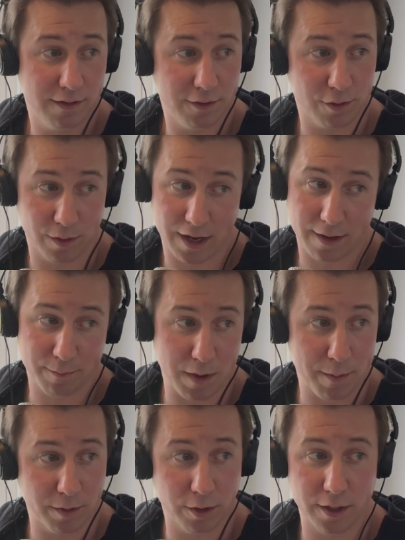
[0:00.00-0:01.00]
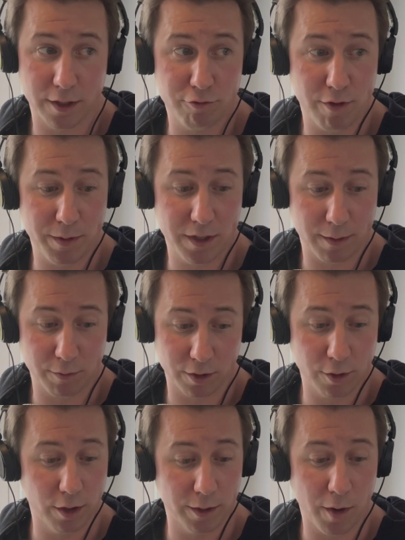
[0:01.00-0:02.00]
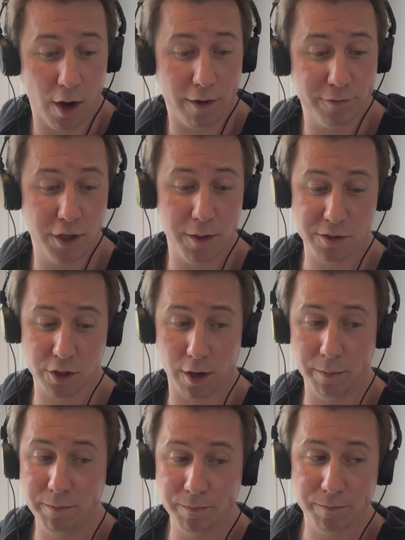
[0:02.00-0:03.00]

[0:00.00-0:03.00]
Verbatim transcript: So I, I'm going to attribute it. I'm going to call him half term scum.